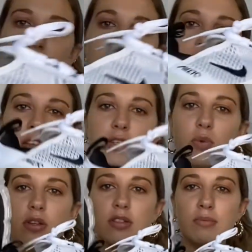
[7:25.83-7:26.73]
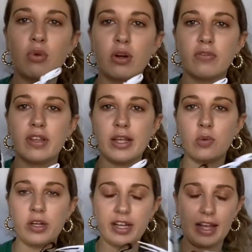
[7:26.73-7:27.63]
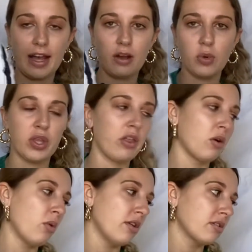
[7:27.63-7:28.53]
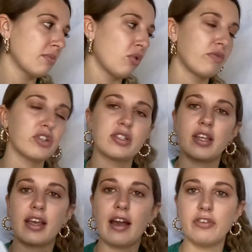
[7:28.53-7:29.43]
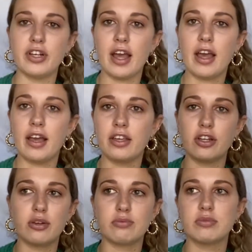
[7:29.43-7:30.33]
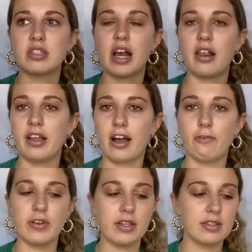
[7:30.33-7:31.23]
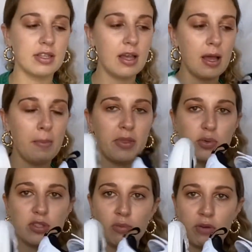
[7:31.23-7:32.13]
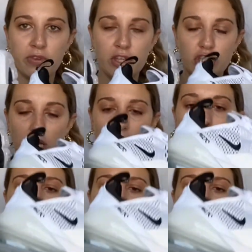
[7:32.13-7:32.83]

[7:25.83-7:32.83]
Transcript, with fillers: These ones are more for like working out where the other ones are more for just like everyday, you know, styling outfits. But these ones are more for the gym.